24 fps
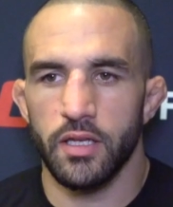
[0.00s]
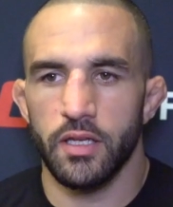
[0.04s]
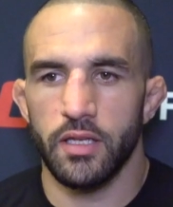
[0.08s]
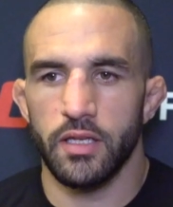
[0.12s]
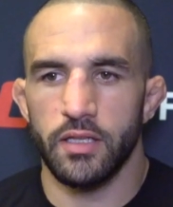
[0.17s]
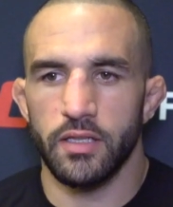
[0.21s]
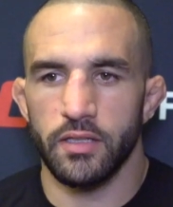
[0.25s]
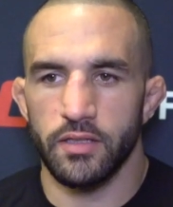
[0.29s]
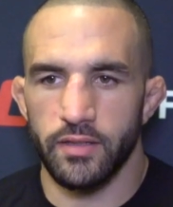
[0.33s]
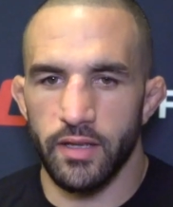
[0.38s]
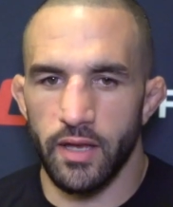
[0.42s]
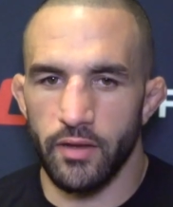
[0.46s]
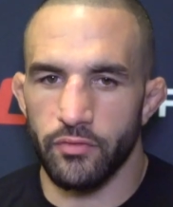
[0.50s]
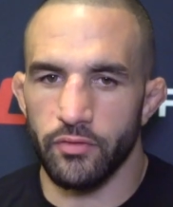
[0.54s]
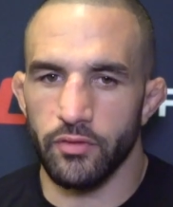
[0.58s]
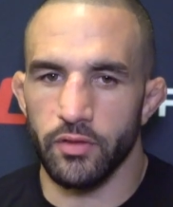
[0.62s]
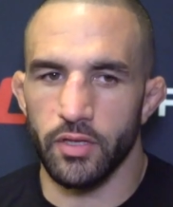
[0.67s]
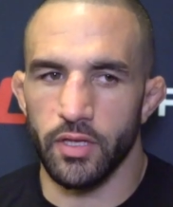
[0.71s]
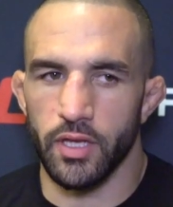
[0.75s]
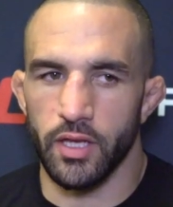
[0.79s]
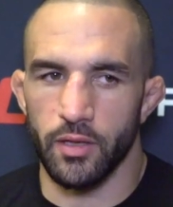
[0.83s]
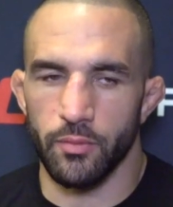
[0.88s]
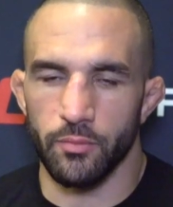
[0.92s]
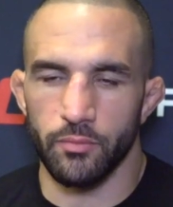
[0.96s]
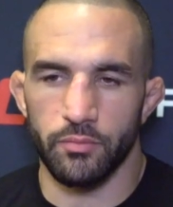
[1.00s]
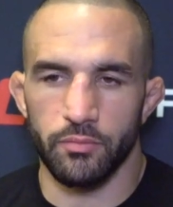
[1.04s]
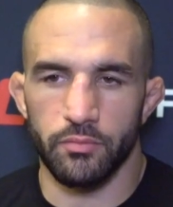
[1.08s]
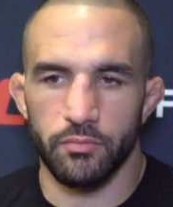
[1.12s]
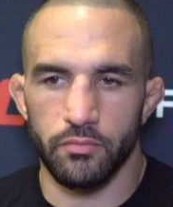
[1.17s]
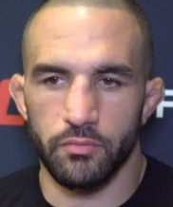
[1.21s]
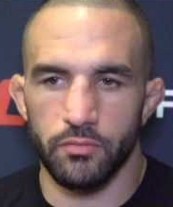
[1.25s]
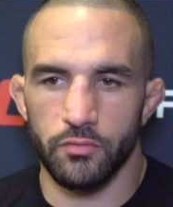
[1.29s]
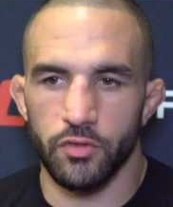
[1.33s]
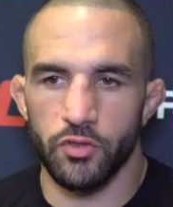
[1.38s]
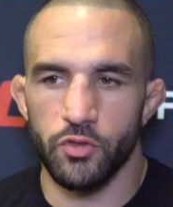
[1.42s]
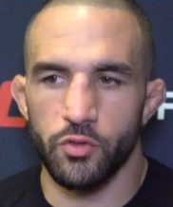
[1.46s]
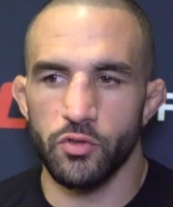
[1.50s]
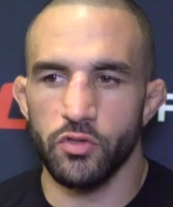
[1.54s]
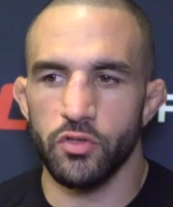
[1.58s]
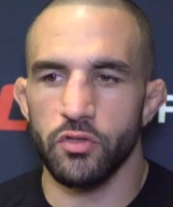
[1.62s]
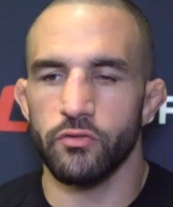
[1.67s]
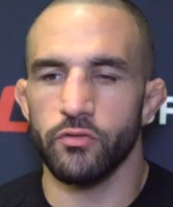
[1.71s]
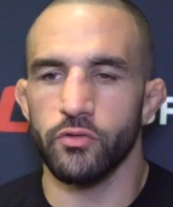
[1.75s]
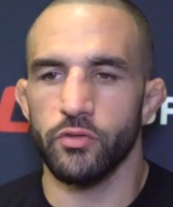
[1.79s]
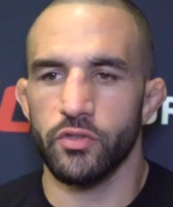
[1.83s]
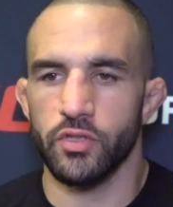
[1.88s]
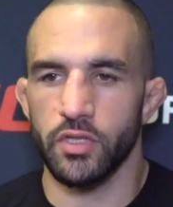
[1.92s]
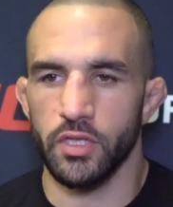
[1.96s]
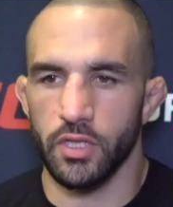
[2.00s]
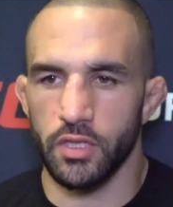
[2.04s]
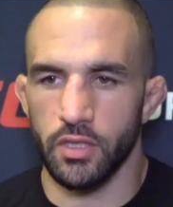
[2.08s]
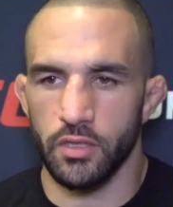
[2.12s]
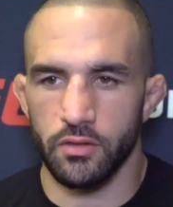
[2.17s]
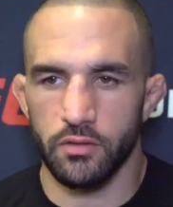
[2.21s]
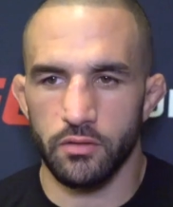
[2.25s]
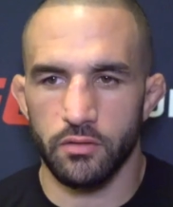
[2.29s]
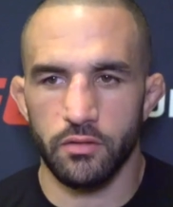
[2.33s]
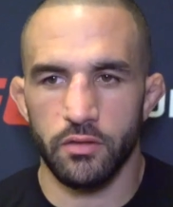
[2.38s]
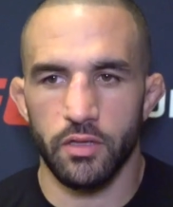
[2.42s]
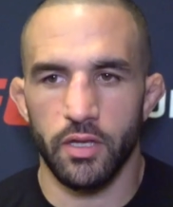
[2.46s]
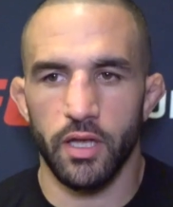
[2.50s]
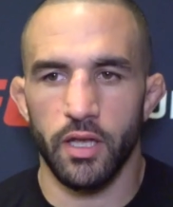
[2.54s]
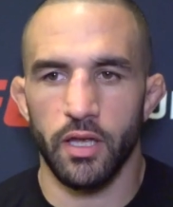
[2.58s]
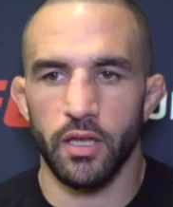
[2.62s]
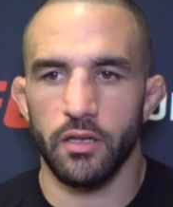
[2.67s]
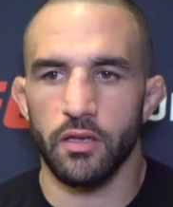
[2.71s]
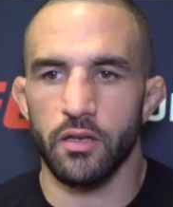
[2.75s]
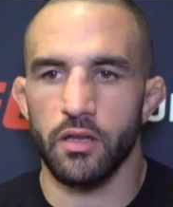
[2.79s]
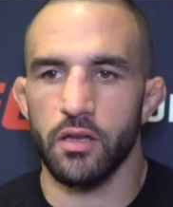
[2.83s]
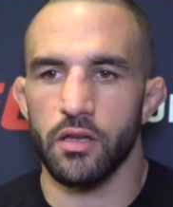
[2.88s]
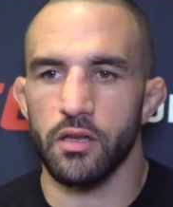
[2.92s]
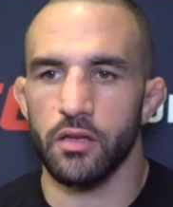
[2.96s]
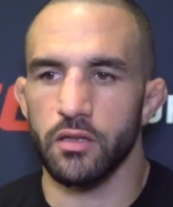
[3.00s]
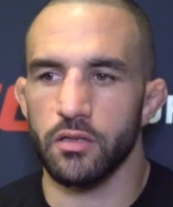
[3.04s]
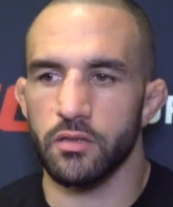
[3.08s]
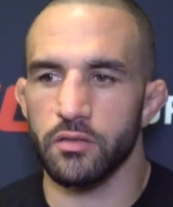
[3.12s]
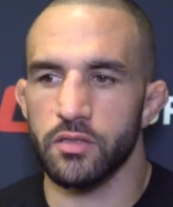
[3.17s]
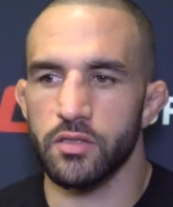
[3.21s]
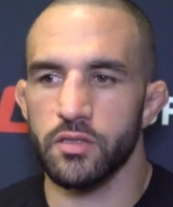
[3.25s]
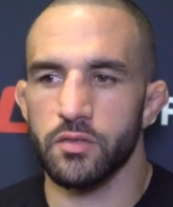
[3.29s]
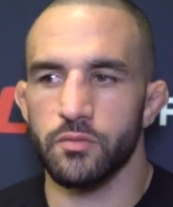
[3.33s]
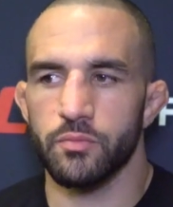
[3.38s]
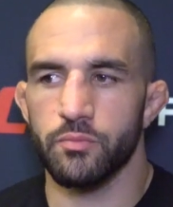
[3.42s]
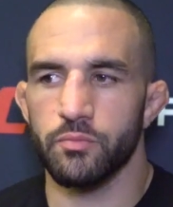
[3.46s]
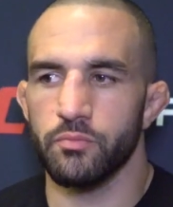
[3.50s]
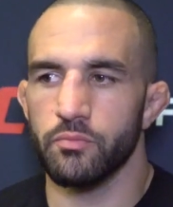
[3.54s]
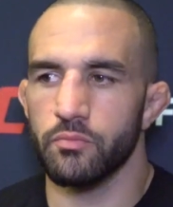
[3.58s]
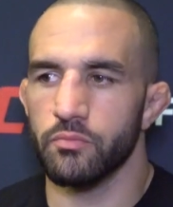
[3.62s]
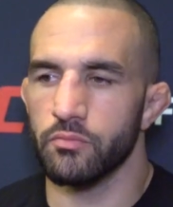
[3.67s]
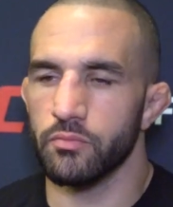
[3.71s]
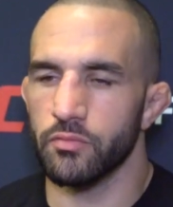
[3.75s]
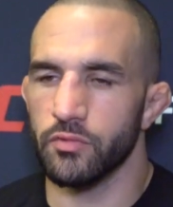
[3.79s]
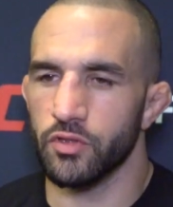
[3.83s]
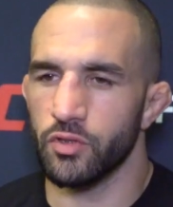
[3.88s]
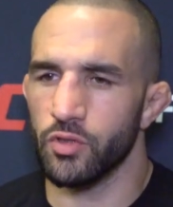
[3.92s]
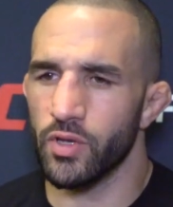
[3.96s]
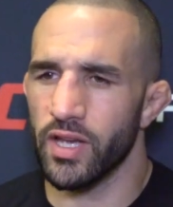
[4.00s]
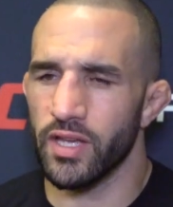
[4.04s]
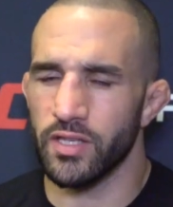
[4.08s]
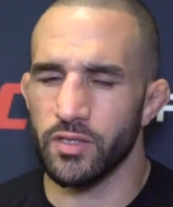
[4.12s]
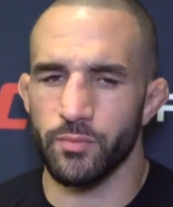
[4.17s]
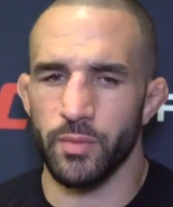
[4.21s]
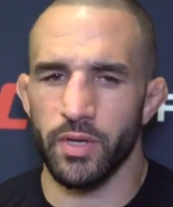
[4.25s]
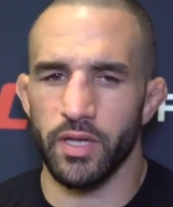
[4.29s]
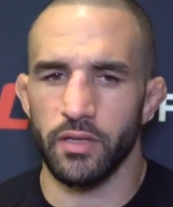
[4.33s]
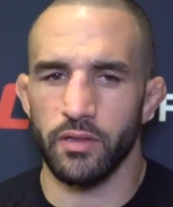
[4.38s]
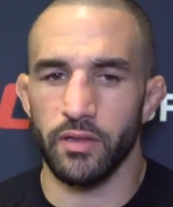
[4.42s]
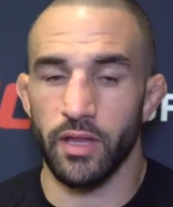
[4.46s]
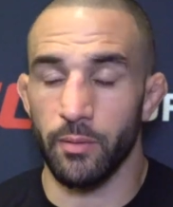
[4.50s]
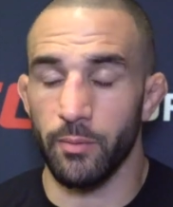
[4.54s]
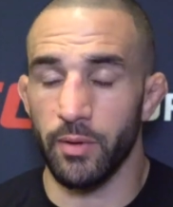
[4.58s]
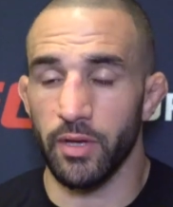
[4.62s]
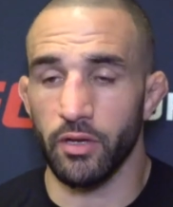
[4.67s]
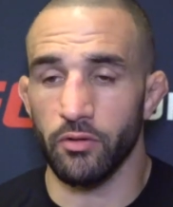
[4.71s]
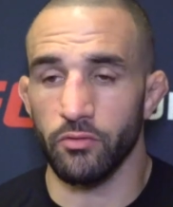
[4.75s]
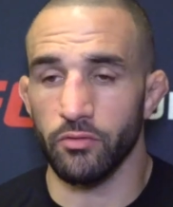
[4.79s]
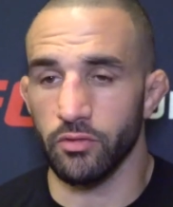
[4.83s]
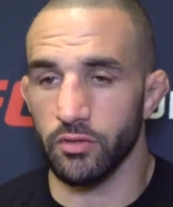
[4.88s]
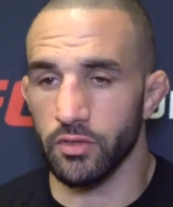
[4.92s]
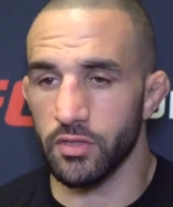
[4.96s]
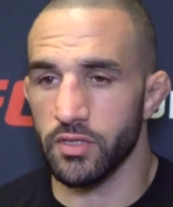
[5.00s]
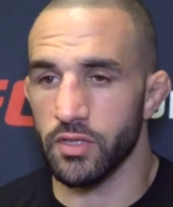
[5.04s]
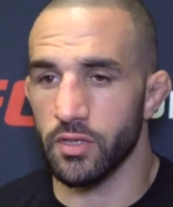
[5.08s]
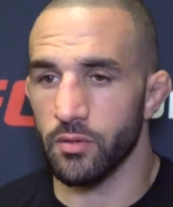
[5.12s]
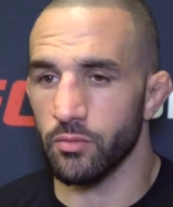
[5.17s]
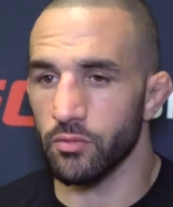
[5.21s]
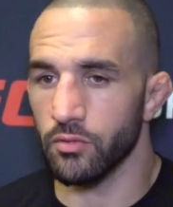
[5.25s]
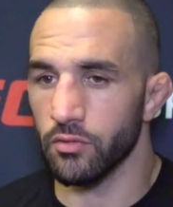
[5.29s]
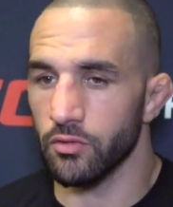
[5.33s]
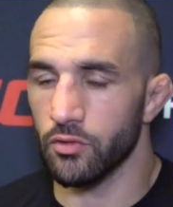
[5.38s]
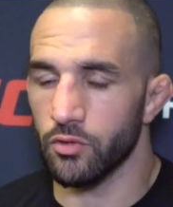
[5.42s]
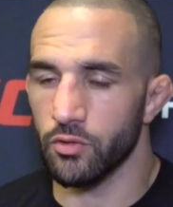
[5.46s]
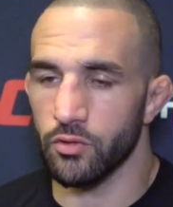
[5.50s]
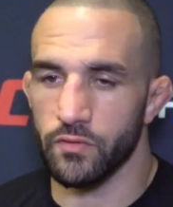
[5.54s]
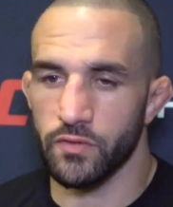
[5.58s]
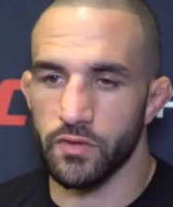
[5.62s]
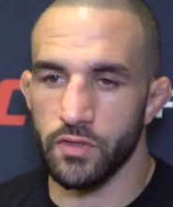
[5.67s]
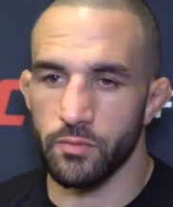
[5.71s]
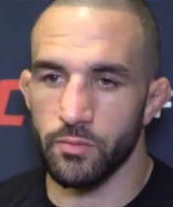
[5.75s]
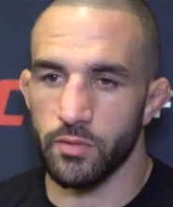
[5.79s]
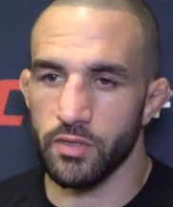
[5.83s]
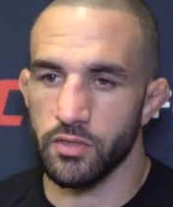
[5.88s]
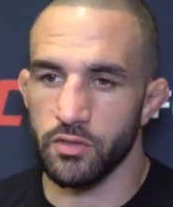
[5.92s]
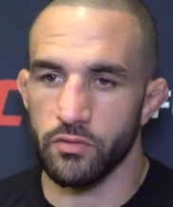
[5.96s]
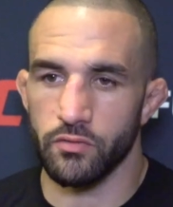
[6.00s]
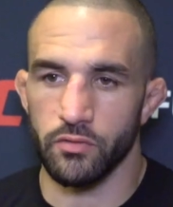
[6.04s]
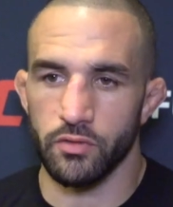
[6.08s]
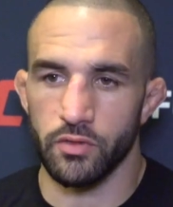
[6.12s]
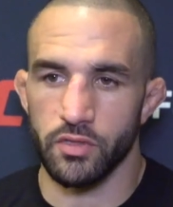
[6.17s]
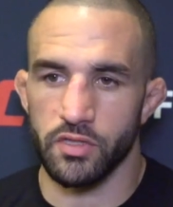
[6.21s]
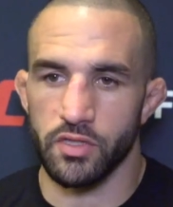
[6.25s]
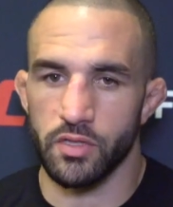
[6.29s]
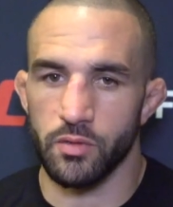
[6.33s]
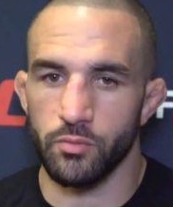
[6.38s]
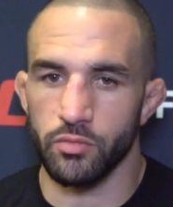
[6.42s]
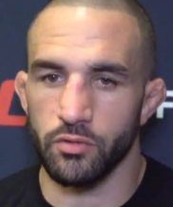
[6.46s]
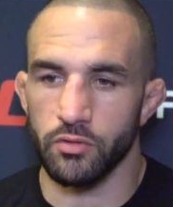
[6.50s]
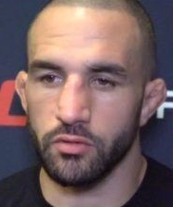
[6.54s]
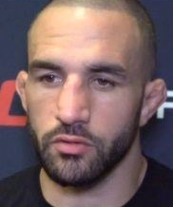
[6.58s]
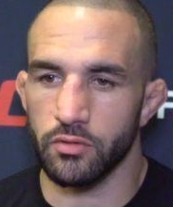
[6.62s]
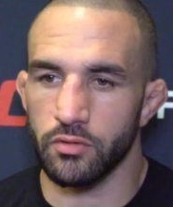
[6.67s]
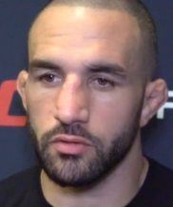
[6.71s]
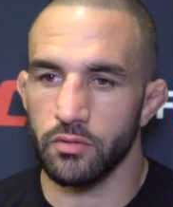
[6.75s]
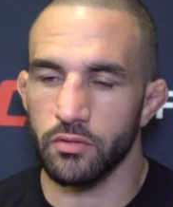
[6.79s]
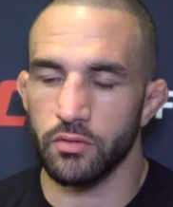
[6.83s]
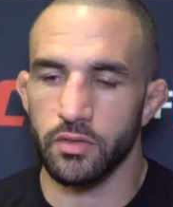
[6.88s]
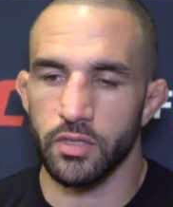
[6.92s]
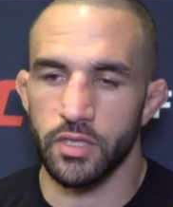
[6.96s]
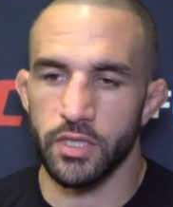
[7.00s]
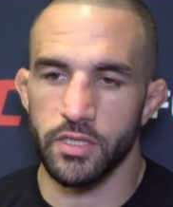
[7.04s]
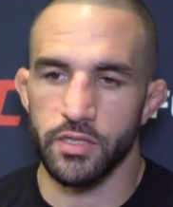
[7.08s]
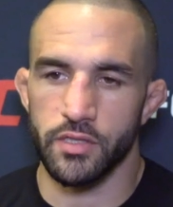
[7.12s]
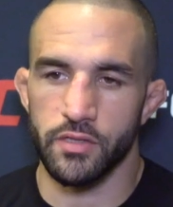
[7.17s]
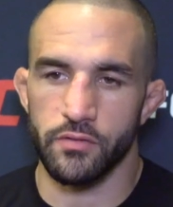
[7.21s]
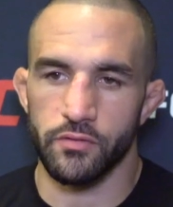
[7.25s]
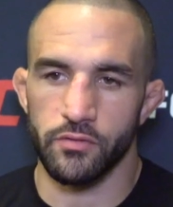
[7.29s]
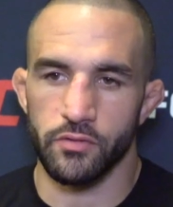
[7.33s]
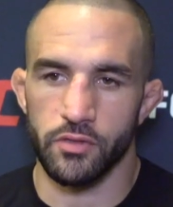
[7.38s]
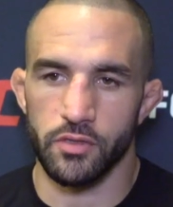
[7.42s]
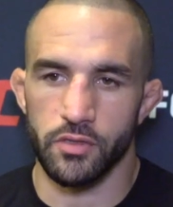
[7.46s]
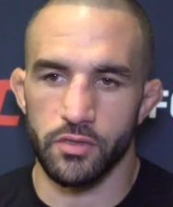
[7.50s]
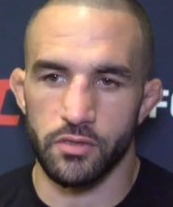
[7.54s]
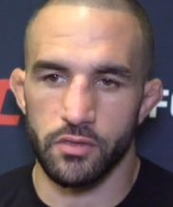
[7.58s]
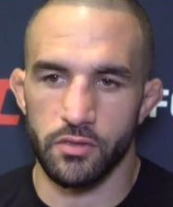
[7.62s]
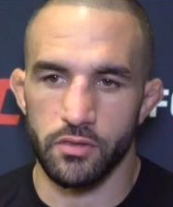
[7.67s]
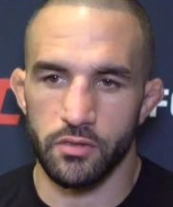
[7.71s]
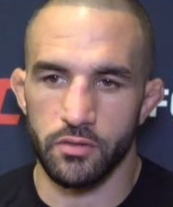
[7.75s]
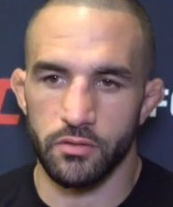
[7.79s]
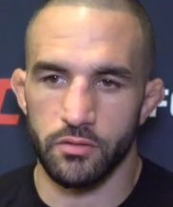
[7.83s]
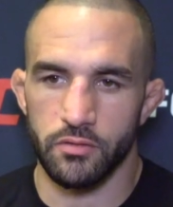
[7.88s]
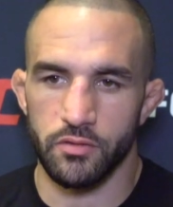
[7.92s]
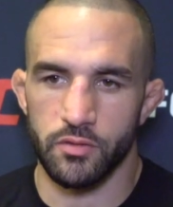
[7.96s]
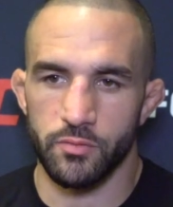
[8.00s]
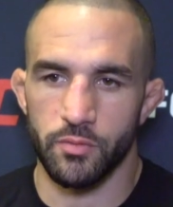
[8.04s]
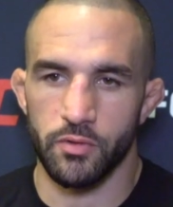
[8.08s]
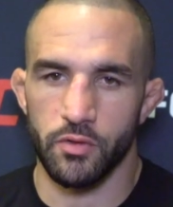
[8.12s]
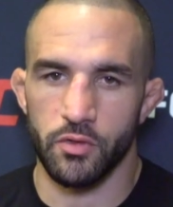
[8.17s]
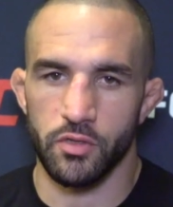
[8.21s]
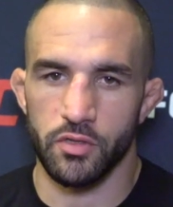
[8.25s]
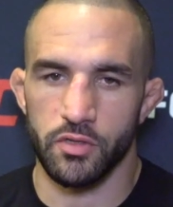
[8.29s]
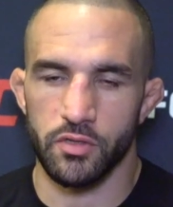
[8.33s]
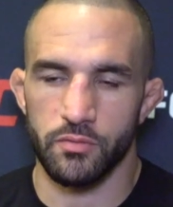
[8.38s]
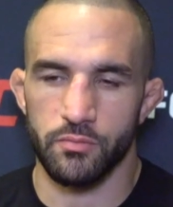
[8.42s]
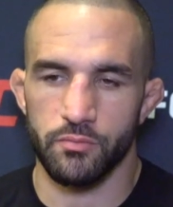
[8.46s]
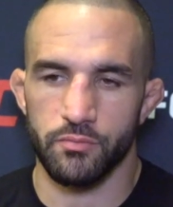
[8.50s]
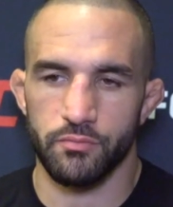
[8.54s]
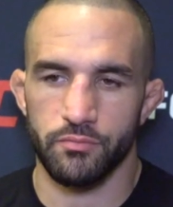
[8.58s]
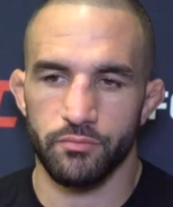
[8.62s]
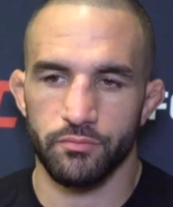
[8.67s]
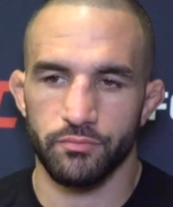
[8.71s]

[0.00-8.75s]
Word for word: with. Definitely, yeah. I'm used to the routine, and uh, it's, you guys may, may make it really simple. U F C makes it really simple and easy for us, so it's been awesome.